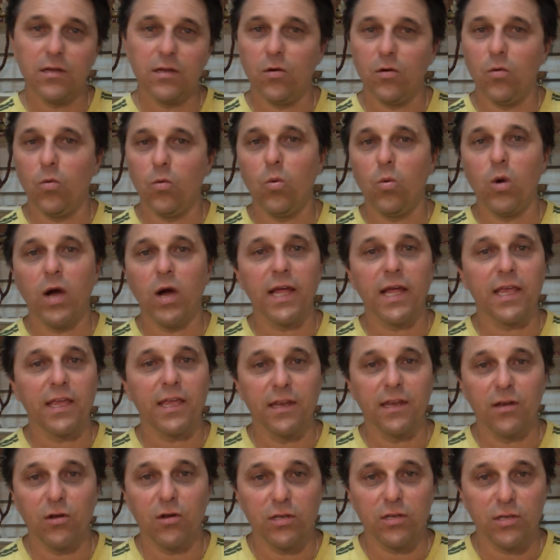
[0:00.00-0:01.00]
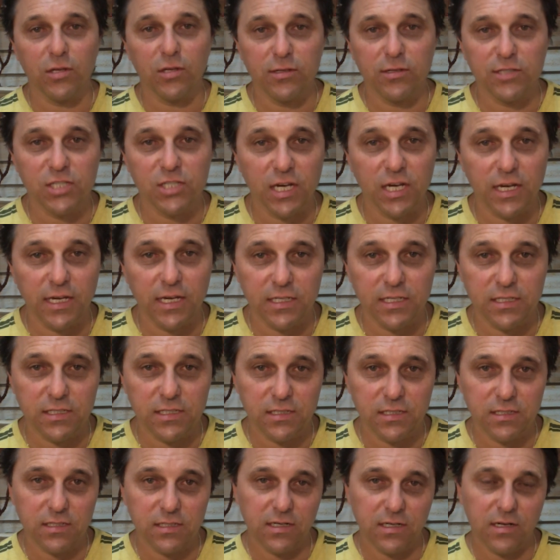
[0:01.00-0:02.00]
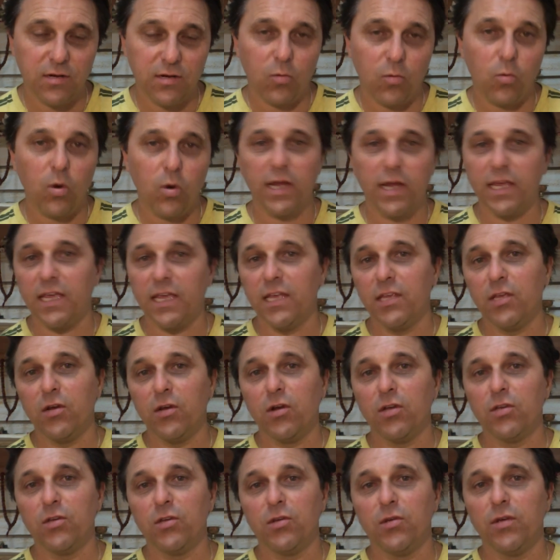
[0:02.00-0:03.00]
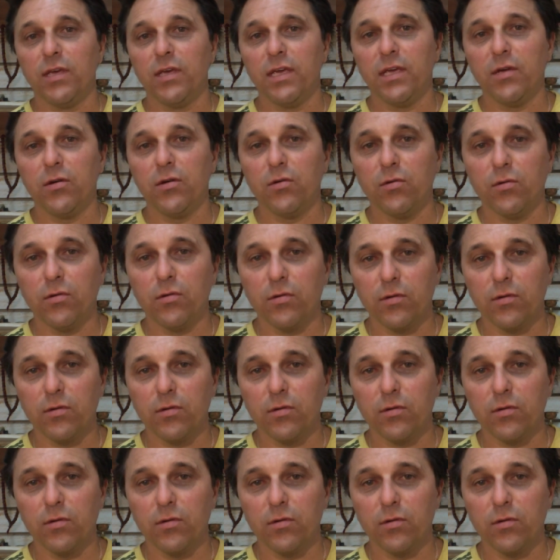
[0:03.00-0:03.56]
Why cannot you change? Why cannot you heal?